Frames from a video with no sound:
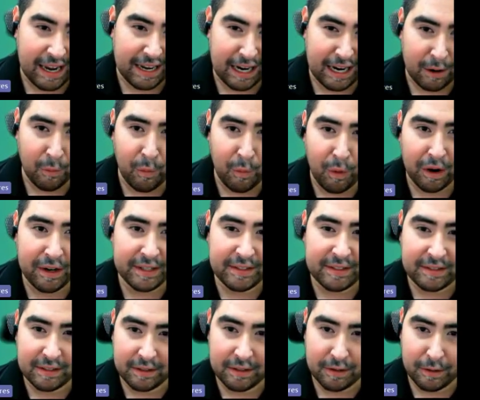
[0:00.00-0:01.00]
And I
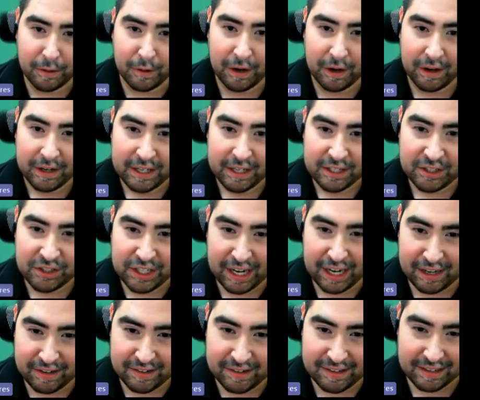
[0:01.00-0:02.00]
wanted to
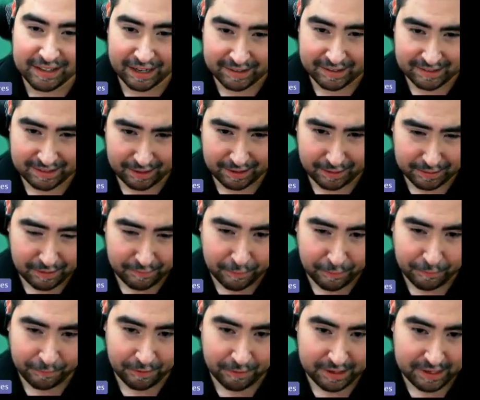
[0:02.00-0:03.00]
change the Lexile
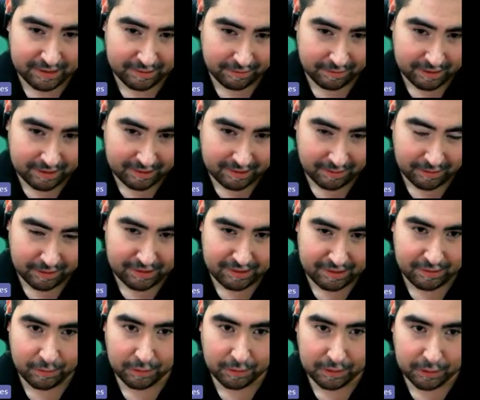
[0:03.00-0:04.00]
level for these 3
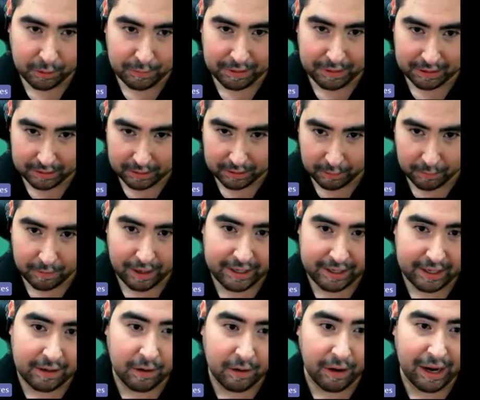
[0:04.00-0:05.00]
students to a little bit
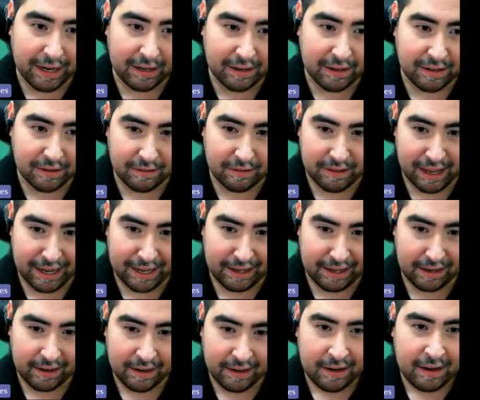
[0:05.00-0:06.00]
lower. I could go ahead and do
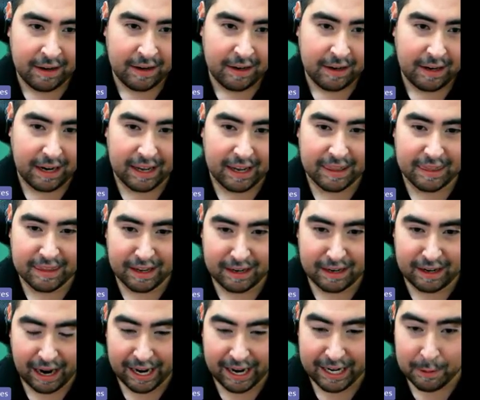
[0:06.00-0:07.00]
that. And
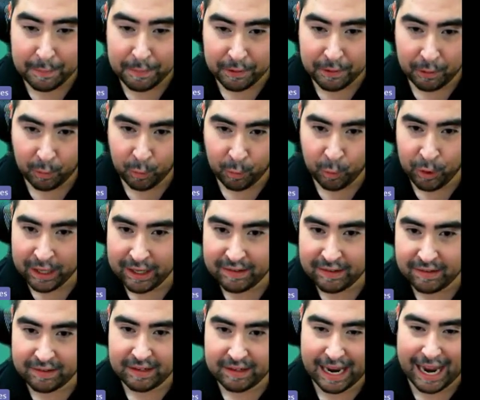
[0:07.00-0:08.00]
then I could put
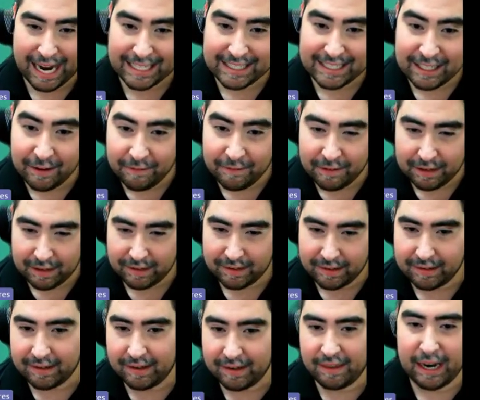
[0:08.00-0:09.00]
which
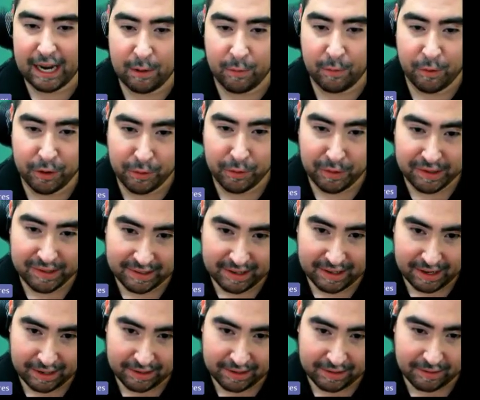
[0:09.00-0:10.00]
activities that I want to
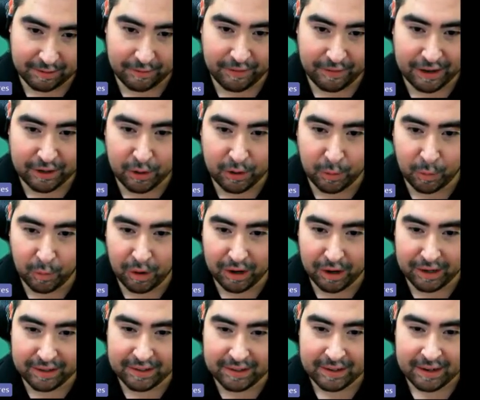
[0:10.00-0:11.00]
assign. So if I don't
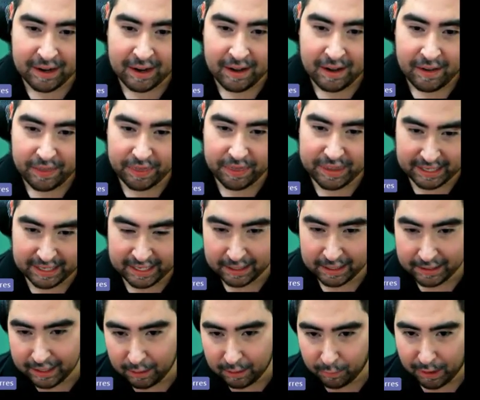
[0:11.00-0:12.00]
want
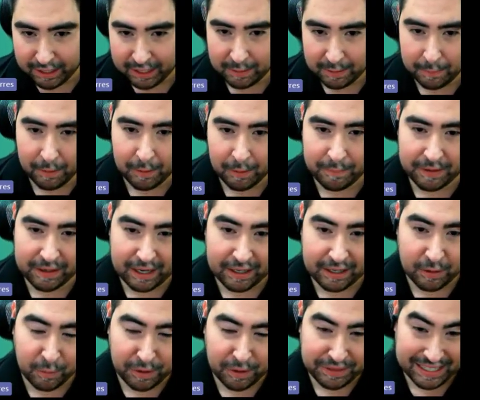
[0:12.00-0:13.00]
the ELA writing prompt and
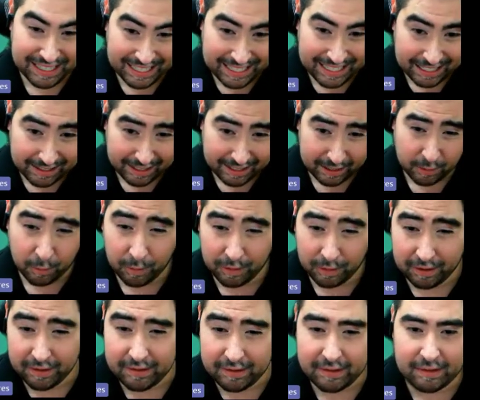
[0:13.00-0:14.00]
I don't want the ELA
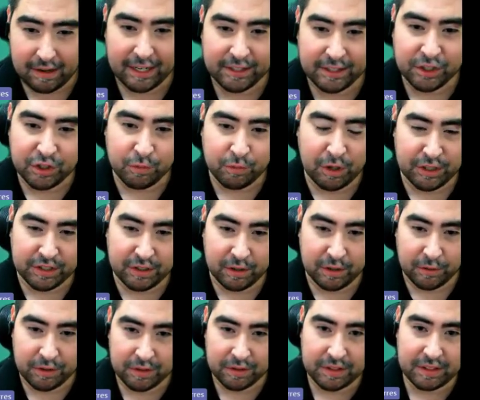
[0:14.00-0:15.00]
quiz, I just want
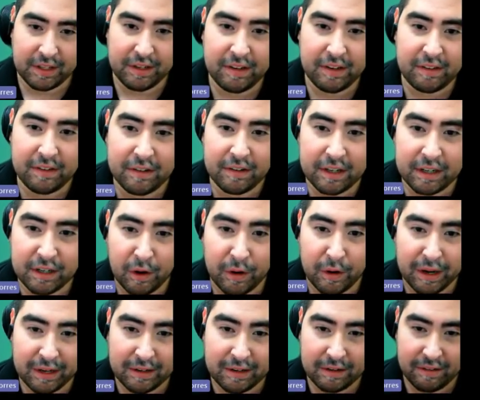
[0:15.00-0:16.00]
social studies, you can
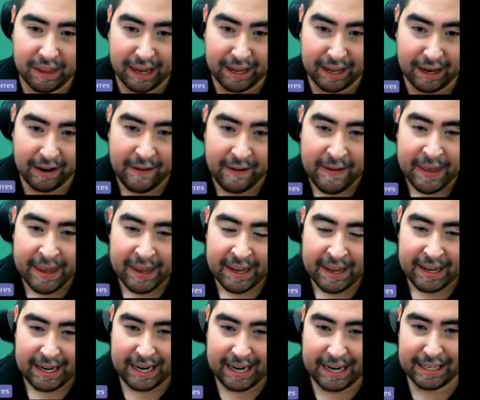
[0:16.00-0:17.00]
go ahead and do that.
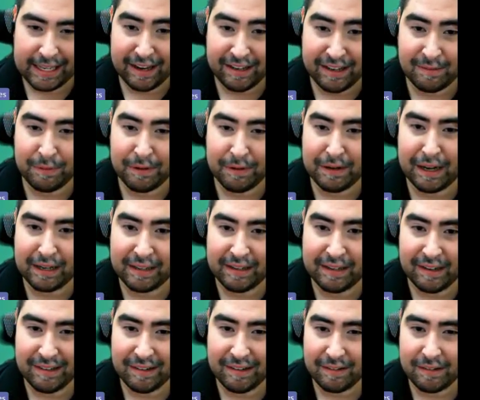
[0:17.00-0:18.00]
And last but
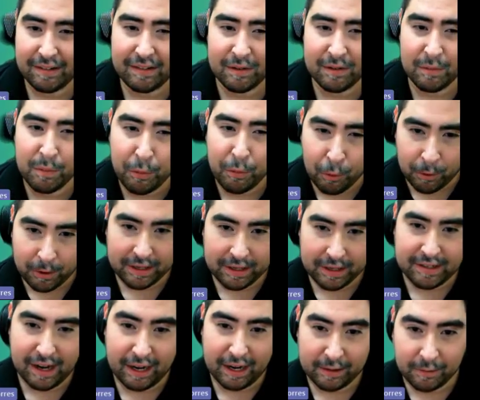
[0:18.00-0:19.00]
not least, there's this
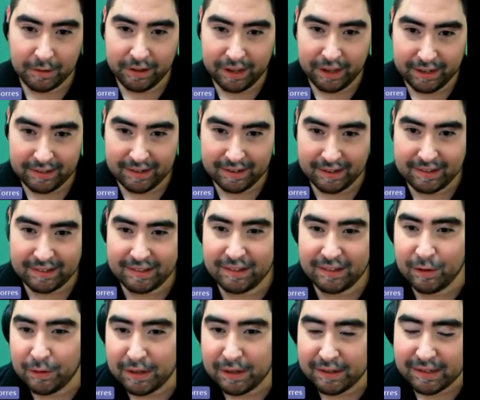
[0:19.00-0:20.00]
important toggle that says
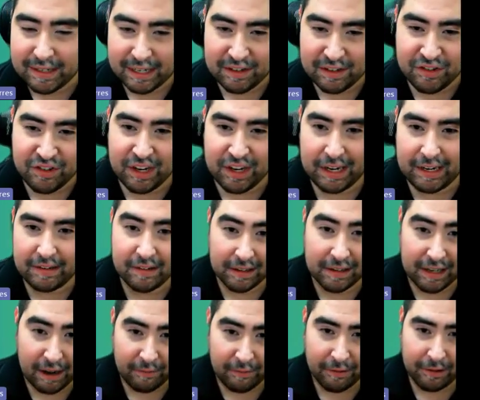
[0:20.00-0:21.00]
students can
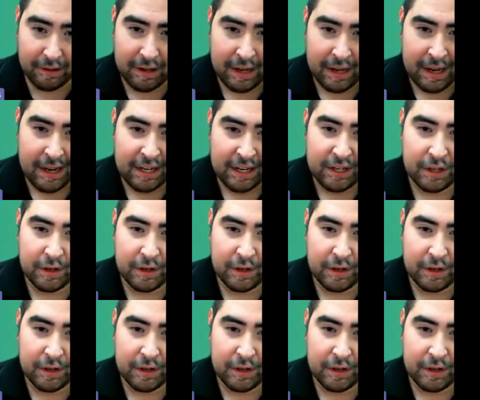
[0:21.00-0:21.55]
change level.